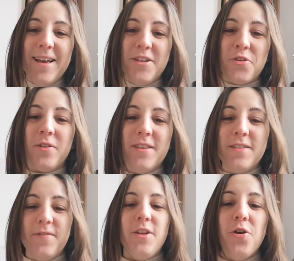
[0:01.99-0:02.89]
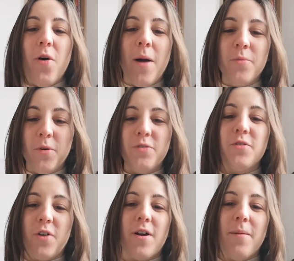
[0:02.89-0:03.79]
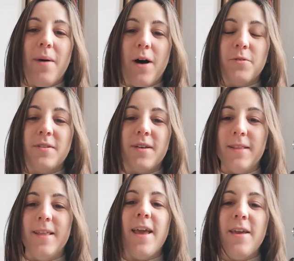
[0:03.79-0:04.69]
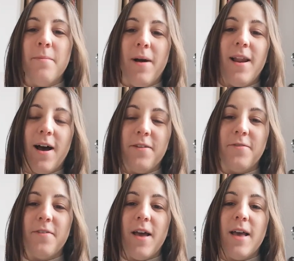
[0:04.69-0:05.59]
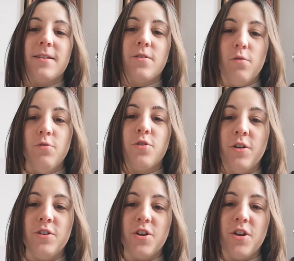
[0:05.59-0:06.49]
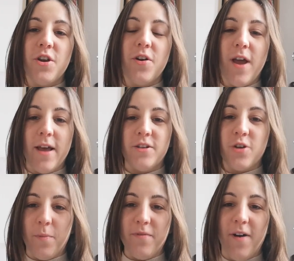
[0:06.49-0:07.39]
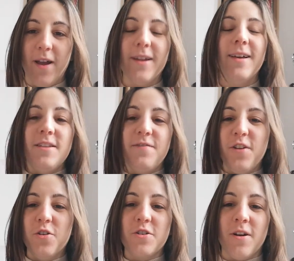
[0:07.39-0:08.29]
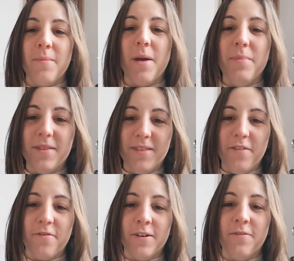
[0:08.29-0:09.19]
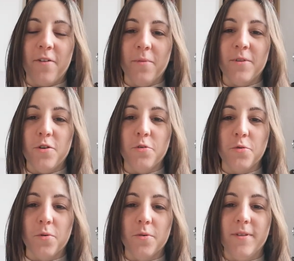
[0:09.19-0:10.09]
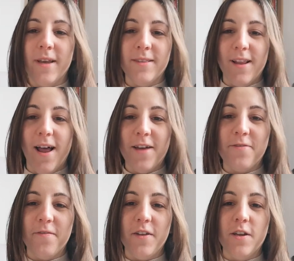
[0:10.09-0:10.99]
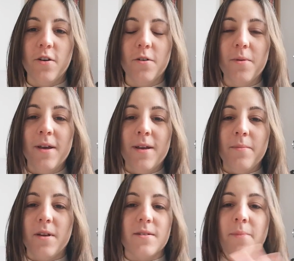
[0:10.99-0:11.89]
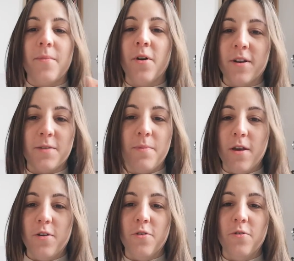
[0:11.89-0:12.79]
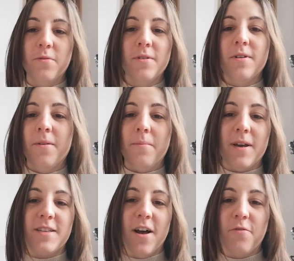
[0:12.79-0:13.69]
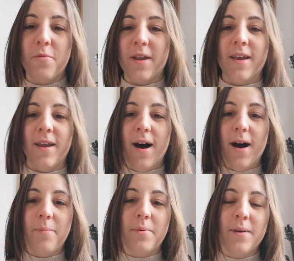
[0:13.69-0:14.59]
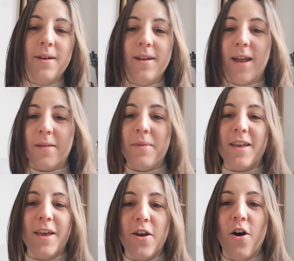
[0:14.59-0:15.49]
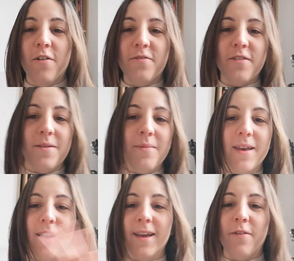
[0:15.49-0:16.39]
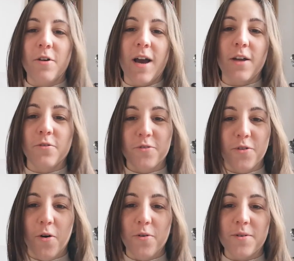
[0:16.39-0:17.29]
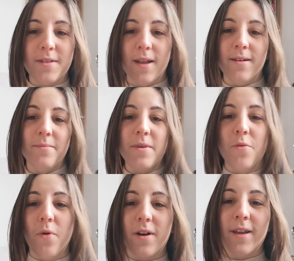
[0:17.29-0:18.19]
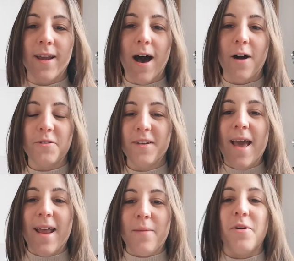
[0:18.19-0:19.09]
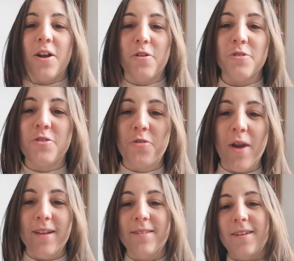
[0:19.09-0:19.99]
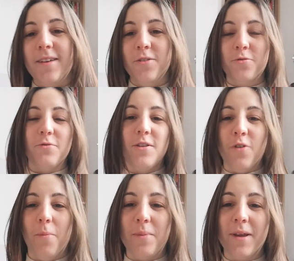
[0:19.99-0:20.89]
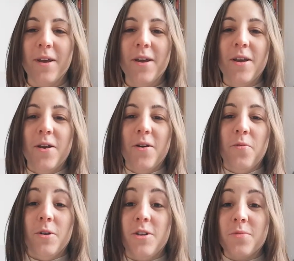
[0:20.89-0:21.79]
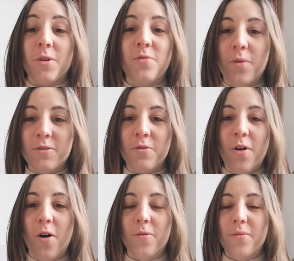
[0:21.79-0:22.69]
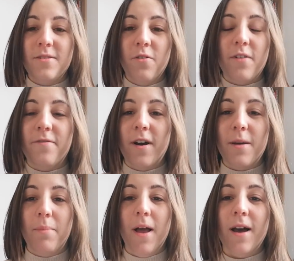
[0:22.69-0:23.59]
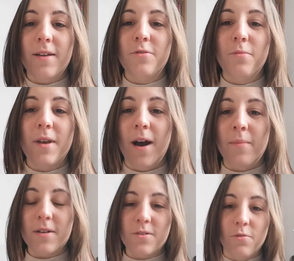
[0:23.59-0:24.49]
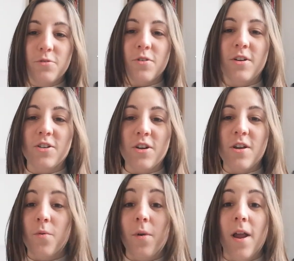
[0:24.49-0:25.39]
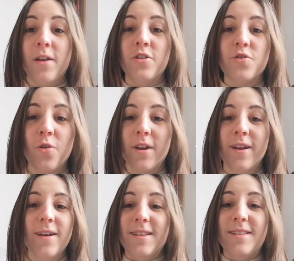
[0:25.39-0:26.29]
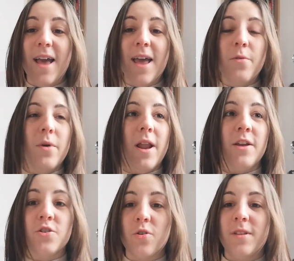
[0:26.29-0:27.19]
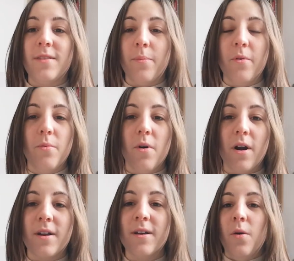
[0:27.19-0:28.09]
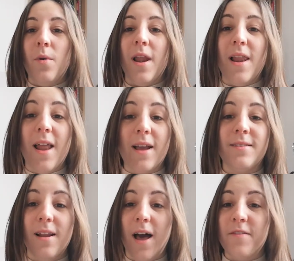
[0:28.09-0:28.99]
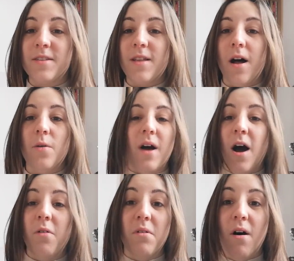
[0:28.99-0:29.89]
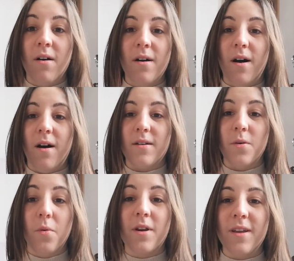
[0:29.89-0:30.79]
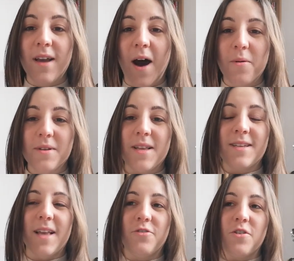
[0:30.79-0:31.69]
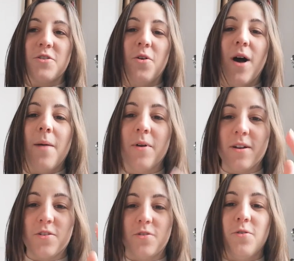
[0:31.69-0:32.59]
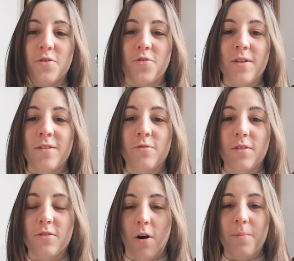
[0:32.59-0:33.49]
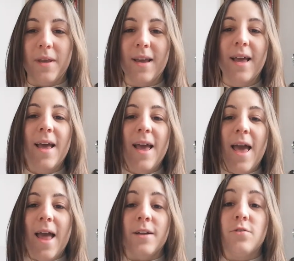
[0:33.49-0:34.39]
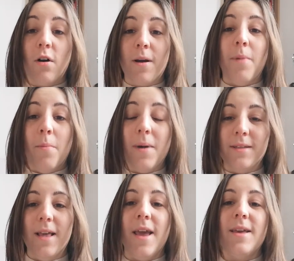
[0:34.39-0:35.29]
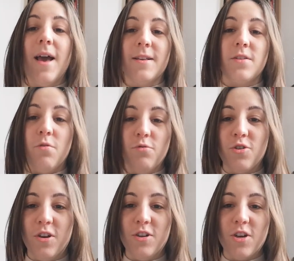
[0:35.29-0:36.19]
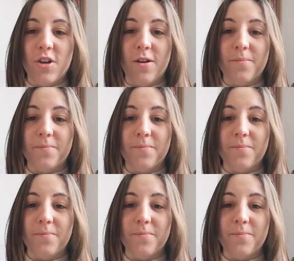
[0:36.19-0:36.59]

So in this video, I'm going to talk about a day in my life as a solution engineer at Shopify. This video is going to be a bit different from the usual day in the life video because I'm going to spare you myself waking up, like making coffee, making avocado on toast, and me working out. And I'm going to go straight into the topic, which is what you want to know. If I apply to become a solution engineer, will I enjoy the day? Will I enjoy the type of work? Will I like the lifestyle? How long are the working hours, etc.? So I'm going to go straight into the topic and talk about my day as a solution engineer.